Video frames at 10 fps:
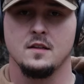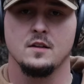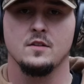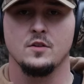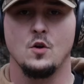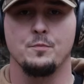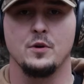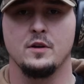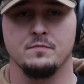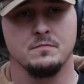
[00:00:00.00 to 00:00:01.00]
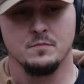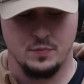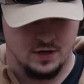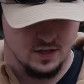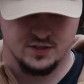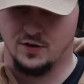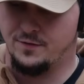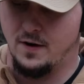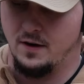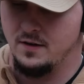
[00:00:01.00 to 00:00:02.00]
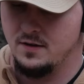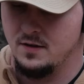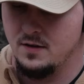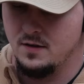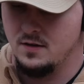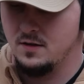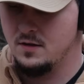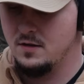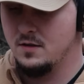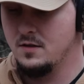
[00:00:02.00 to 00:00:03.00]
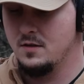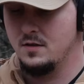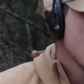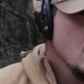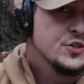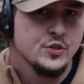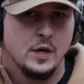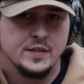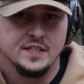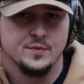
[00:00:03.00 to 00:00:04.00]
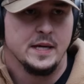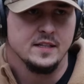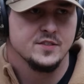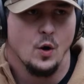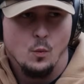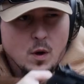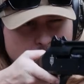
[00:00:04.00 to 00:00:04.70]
they're going pretty good so far. I'll shoot out this way. Let's go.